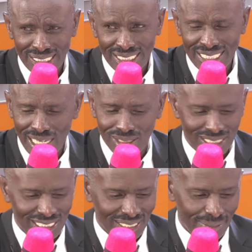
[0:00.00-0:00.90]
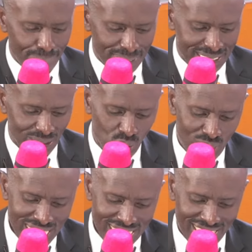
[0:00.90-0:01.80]
Now, but
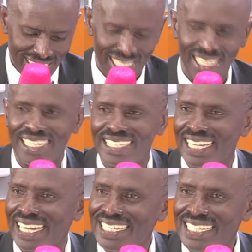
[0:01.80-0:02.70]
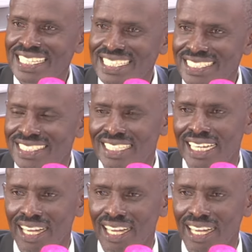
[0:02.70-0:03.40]
when, and and these,